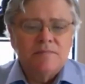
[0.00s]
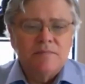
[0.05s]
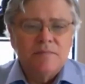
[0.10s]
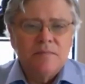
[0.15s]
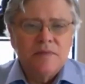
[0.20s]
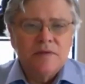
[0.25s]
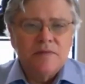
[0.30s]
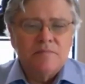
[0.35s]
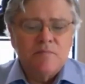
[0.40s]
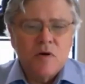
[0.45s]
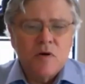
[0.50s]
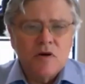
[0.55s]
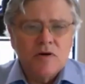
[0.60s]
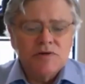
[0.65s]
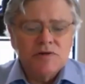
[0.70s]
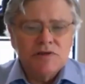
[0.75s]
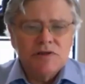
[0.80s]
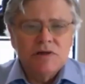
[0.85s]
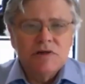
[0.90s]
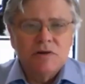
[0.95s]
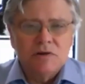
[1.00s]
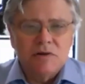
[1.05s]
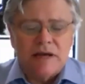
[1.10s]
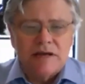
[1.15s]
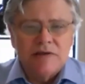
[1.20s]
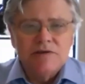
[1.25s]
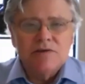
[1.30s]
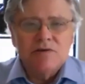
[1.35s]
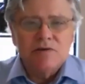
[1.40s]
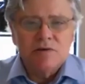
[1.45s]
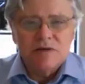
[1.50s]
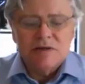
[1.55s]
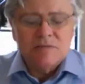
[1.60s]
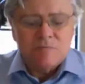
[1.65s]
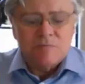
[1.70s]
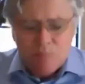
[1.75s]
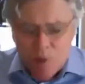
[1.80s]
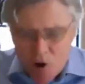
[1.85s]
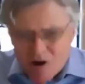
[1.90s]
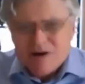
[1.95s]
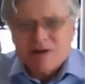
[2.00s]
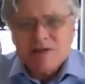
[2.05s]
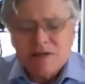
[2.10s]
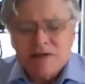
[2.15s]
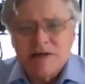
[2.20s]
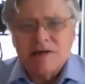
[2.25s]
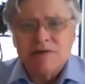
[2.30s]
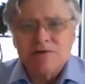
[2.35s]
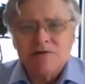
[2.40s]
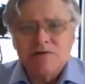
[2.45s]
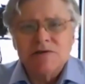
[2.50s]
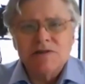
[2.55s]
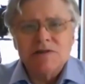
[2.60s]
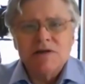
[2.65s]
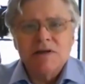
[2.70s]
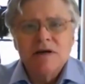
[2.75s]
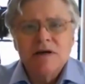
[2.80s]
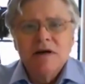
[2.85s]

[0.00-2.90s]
the personal interest, the partisan interest